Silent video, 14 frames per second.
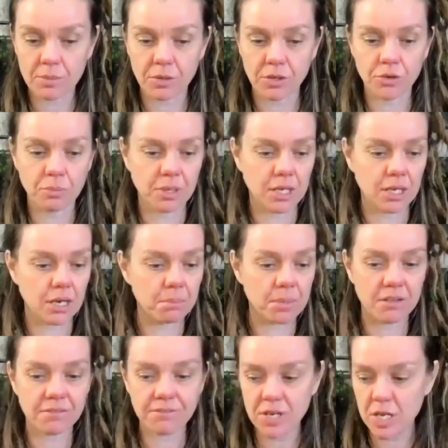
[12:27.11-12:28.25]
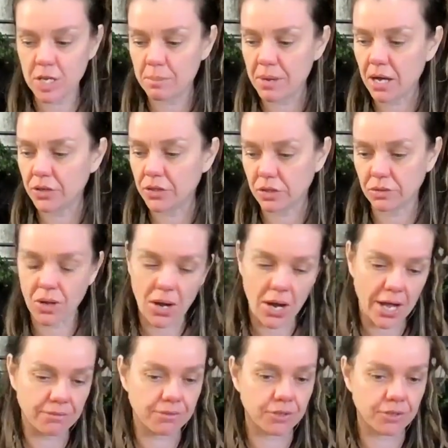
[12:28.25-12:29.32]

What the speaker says: It could be an epiphany about your life.